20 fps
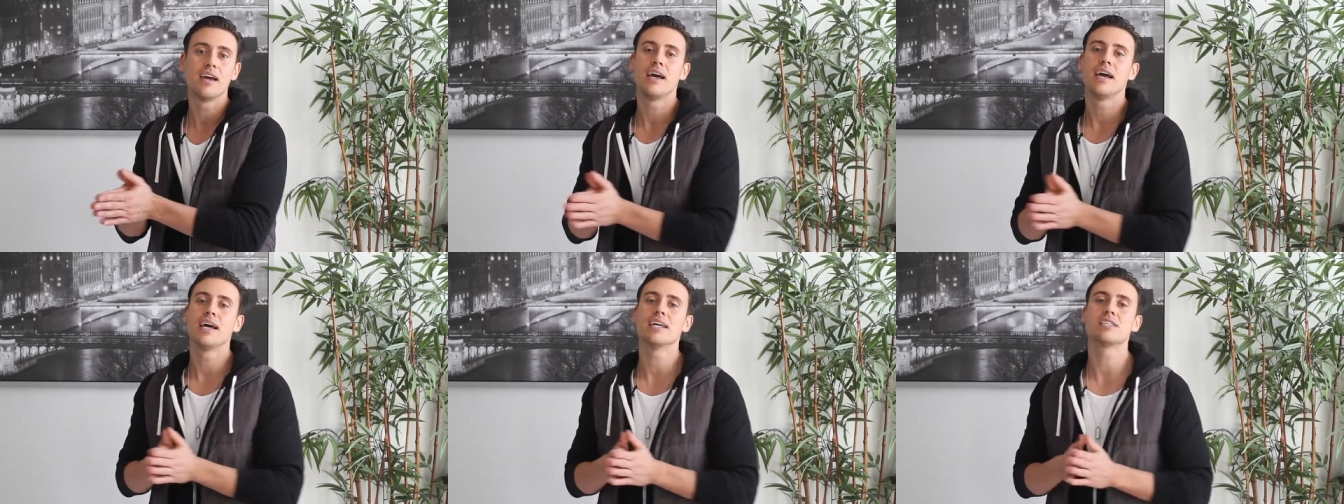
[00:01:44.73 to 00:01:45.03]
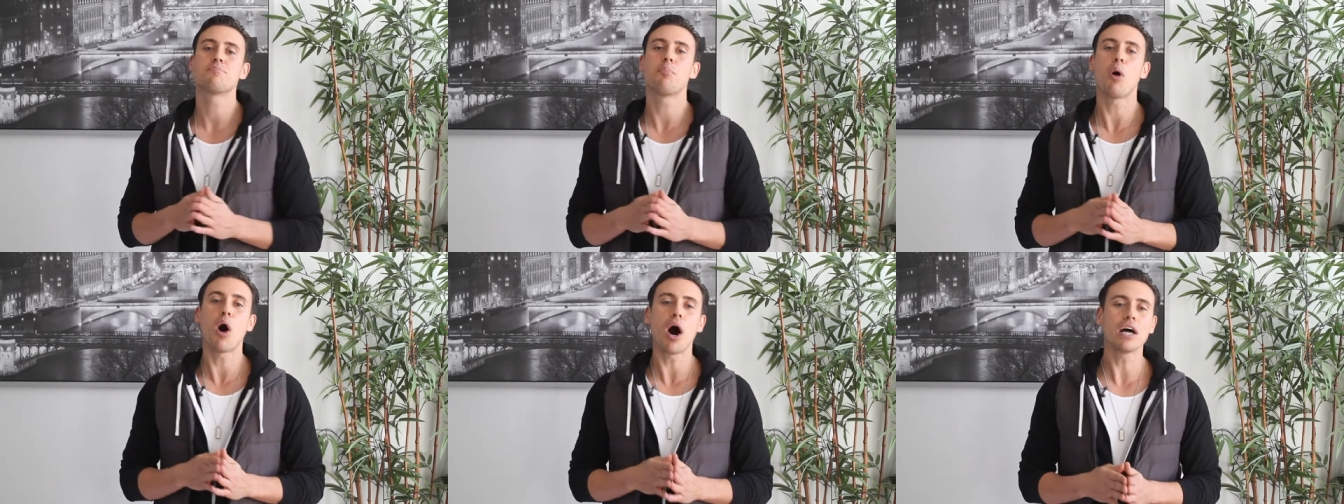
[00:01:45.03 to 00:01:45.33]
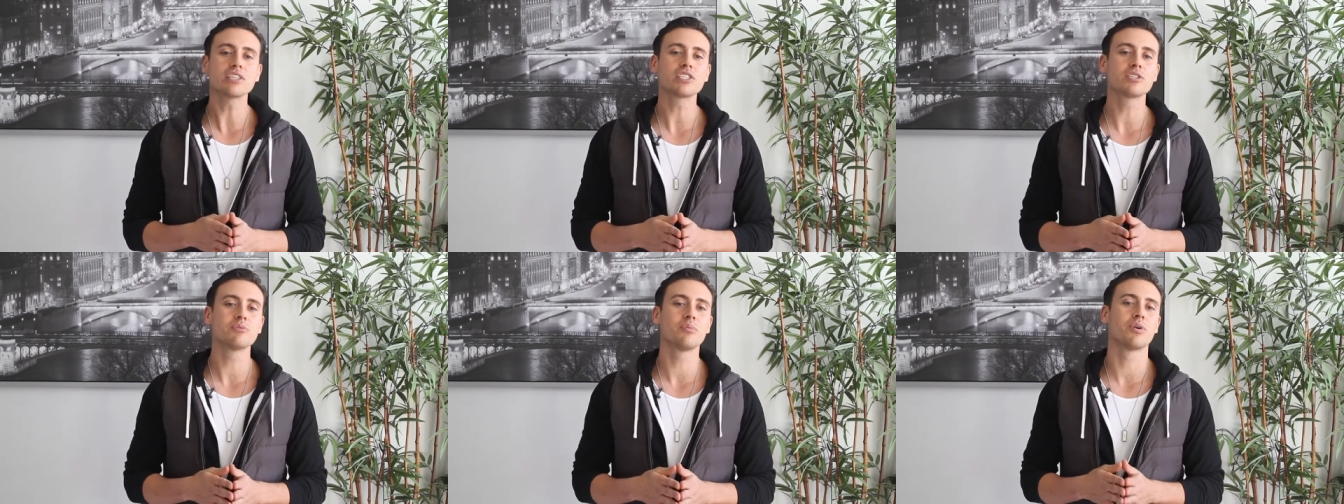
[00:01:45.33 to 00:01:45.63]
it's
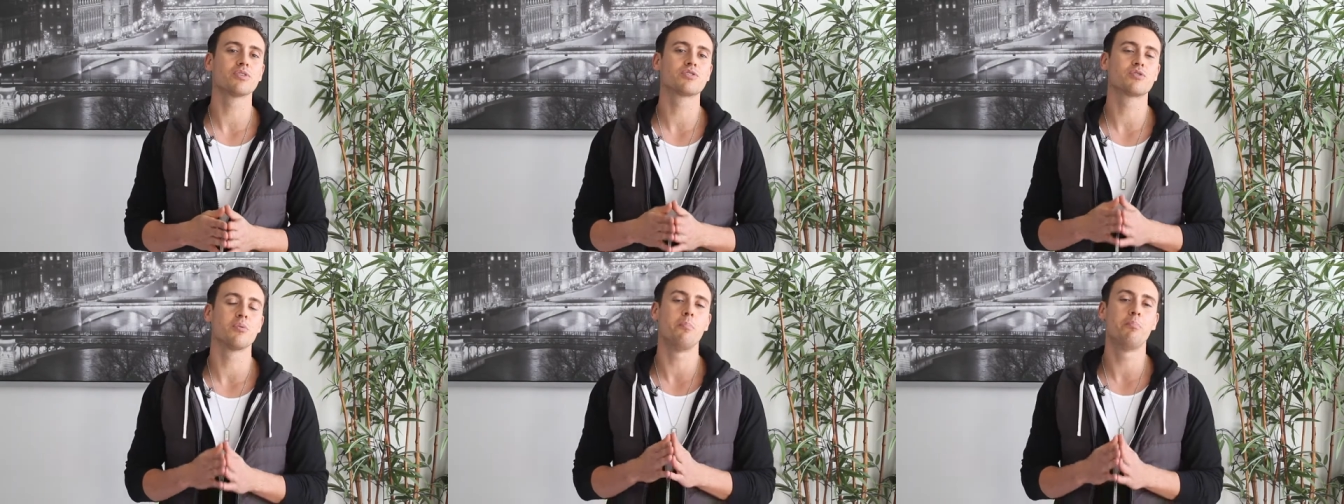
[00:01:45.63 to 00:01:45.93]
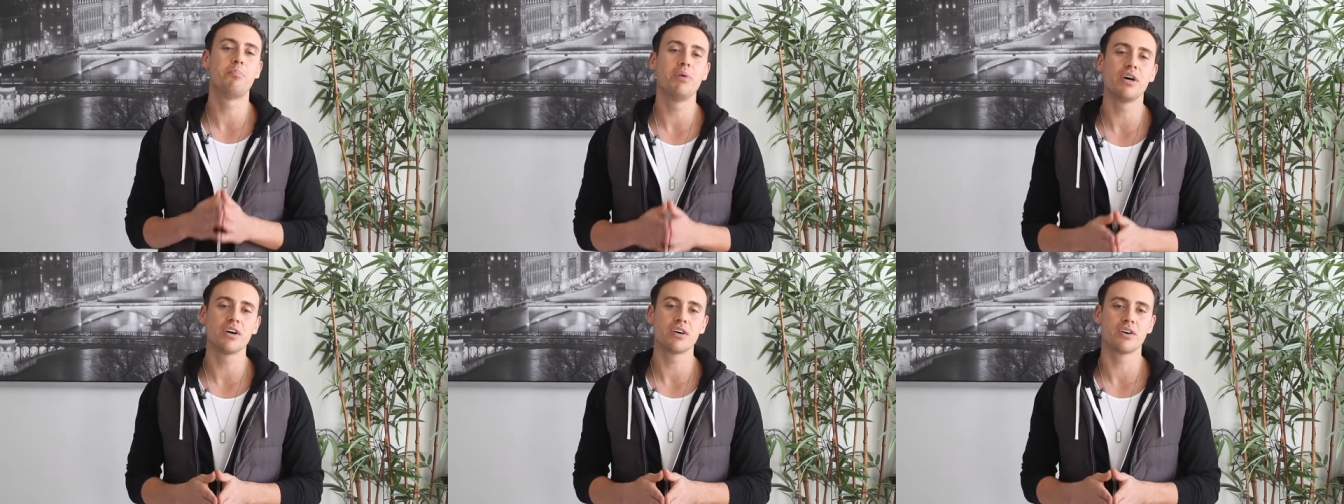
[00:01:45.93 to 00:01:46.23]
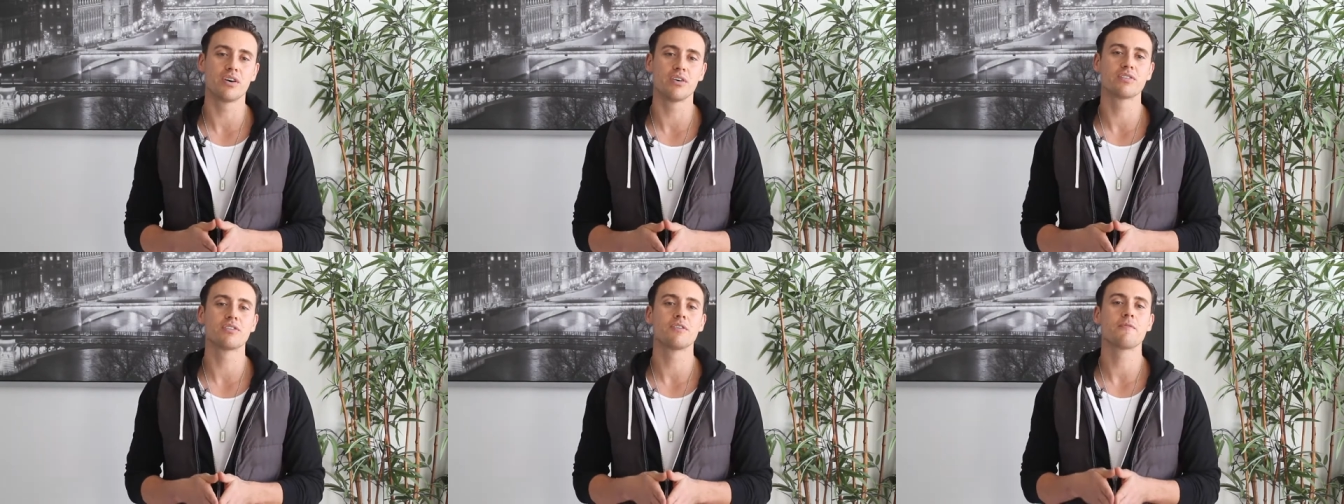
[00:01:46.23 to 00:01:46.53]
possible to
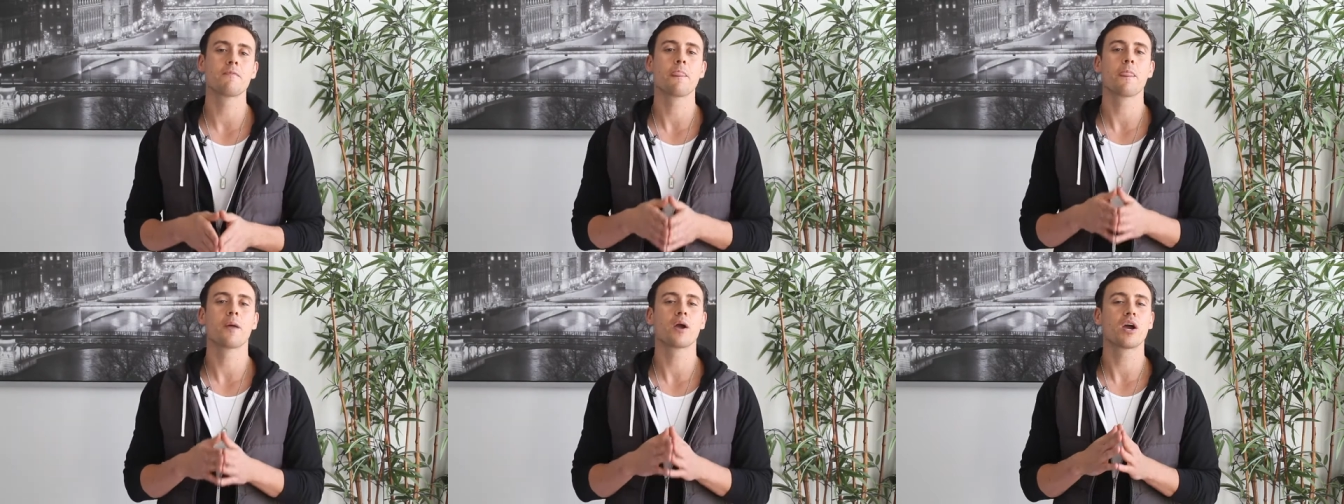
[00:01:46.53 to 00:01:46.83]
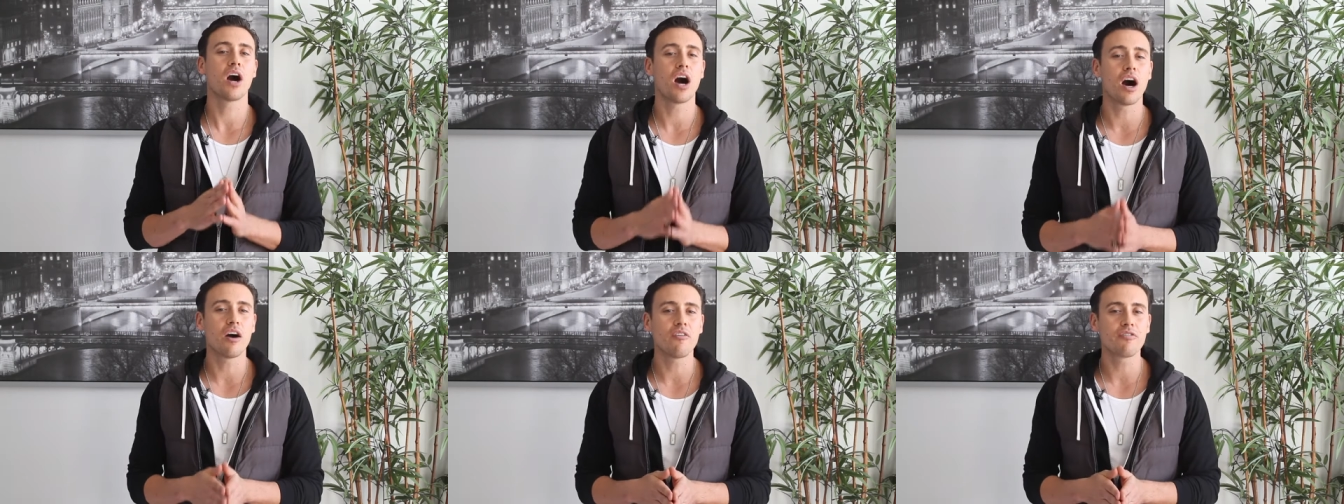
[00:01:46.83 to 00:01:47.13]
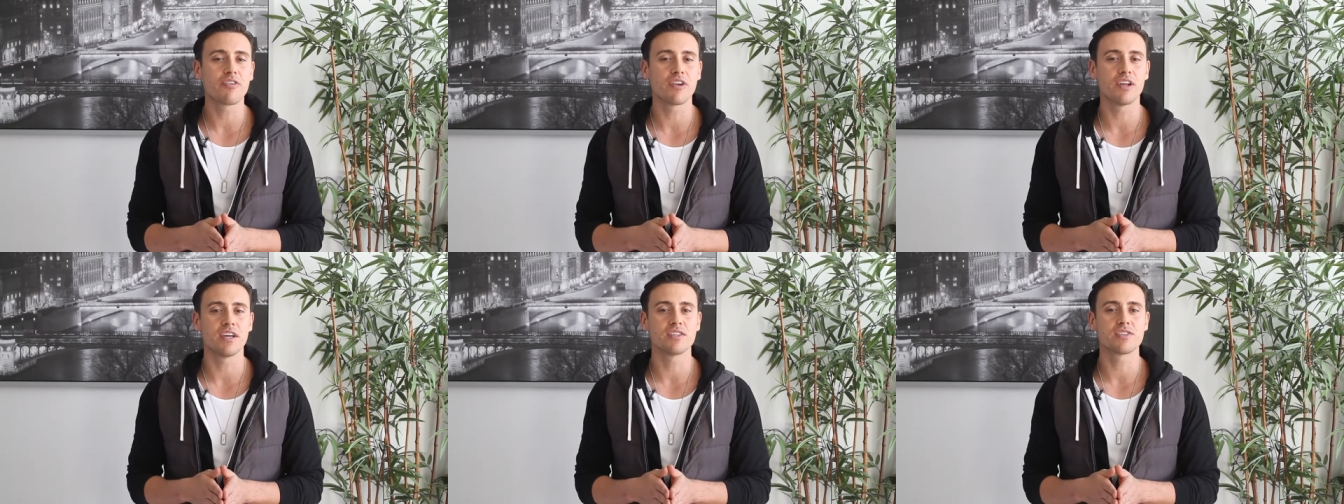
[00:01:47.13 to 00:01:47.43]
build
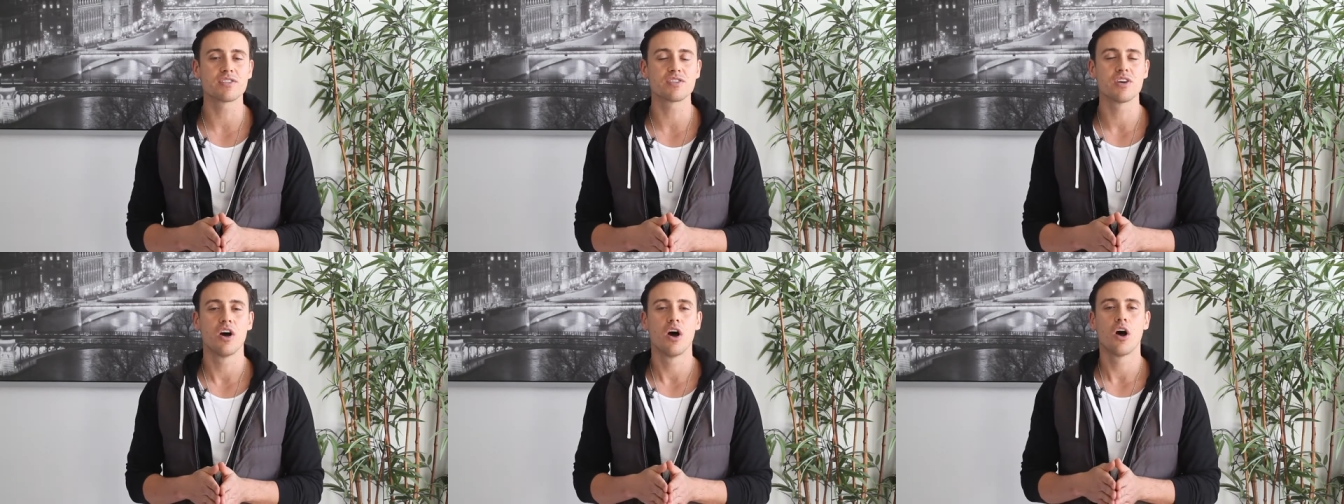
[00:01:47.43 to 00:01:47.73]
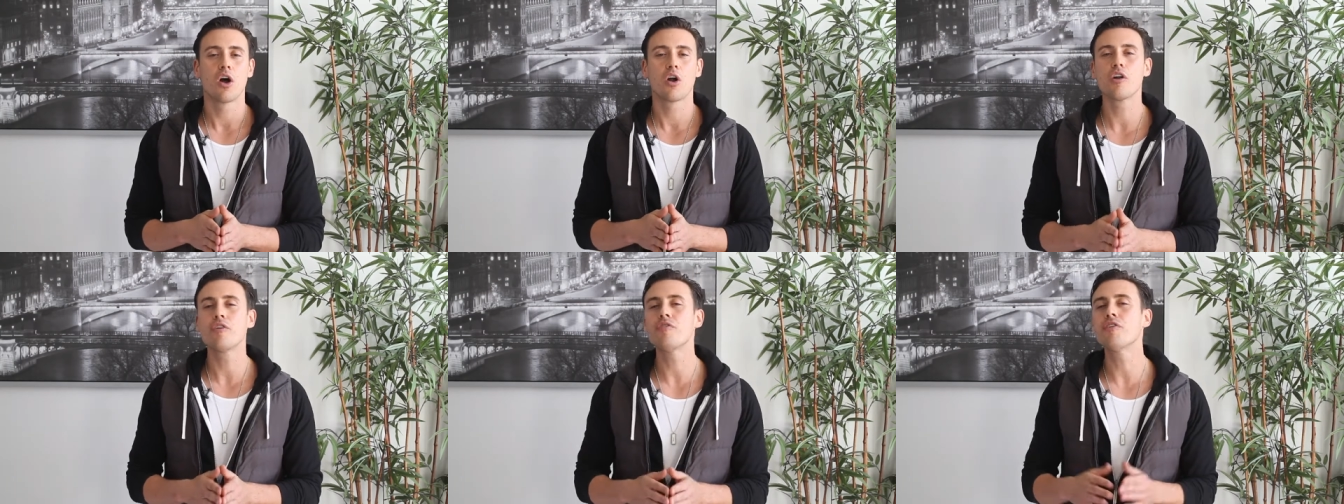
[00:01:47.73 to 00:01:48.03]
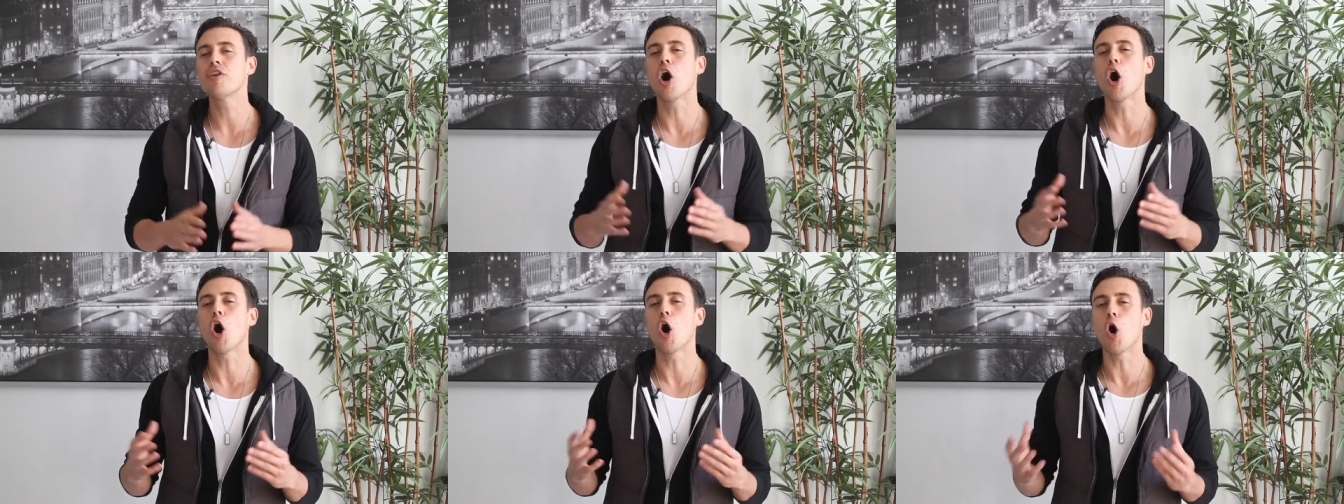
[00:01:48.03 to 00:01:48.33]
confidence or even
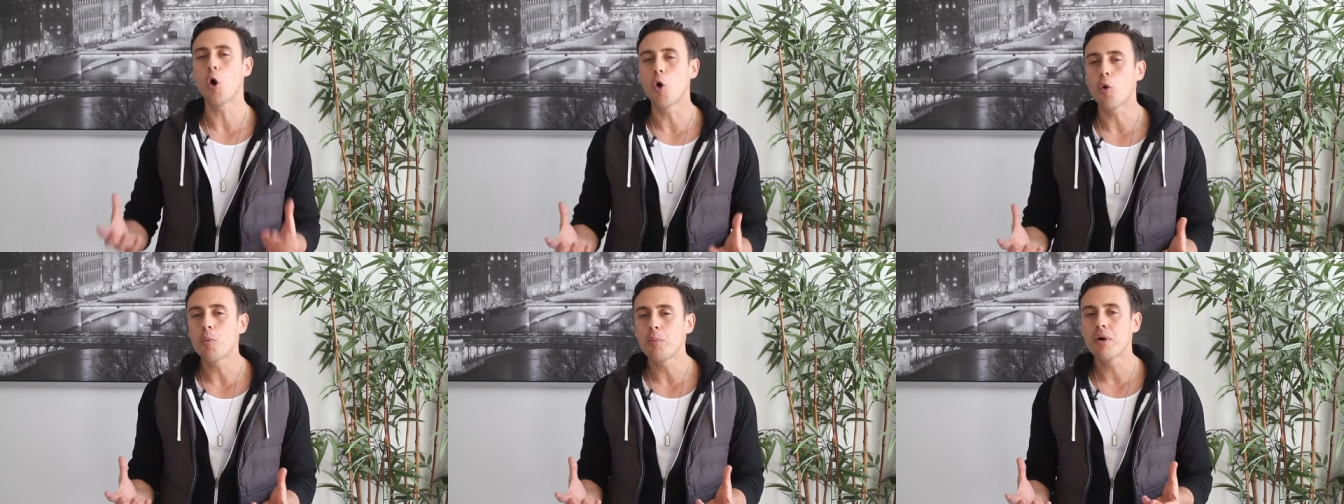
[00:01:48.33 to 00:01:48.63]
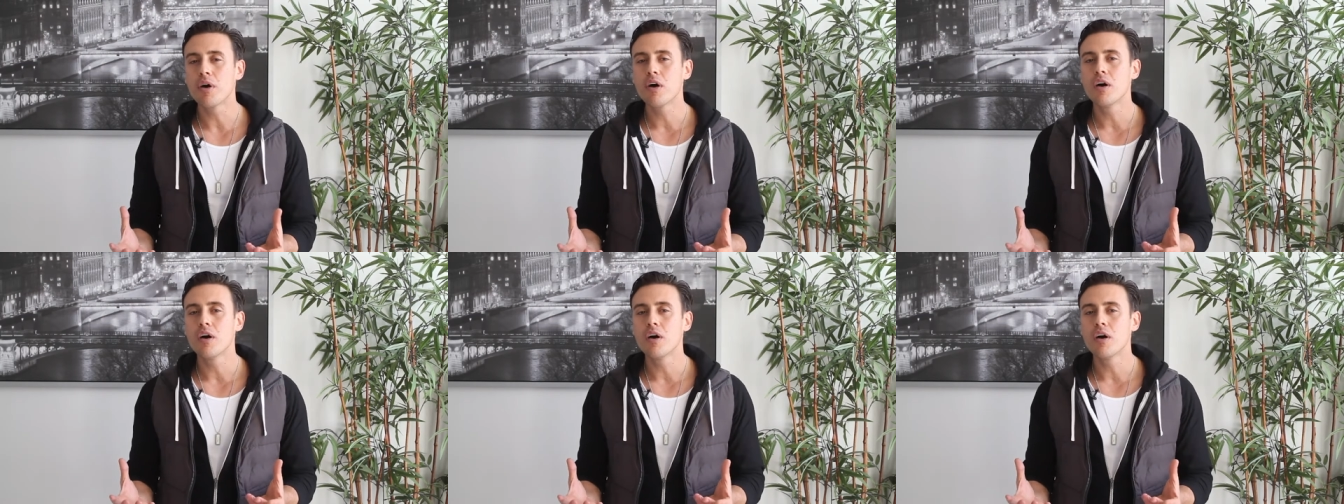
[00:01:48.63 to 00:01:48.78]
hope